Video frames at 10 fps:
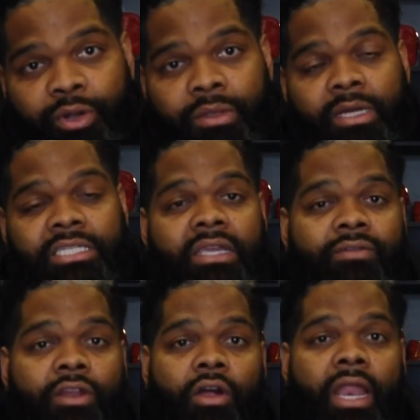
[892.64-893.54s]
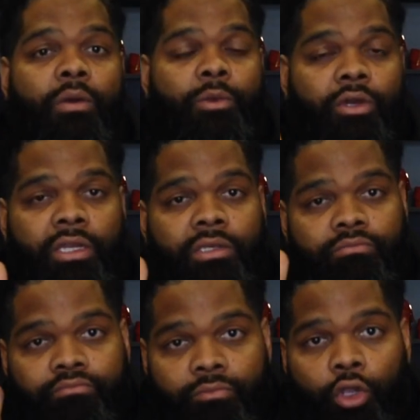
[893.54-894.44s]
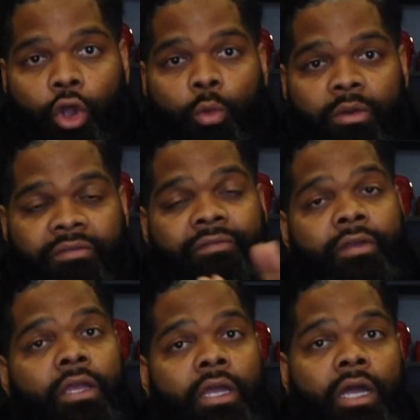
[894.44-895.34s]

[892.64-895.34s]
pretty much give it all out. We're going to go with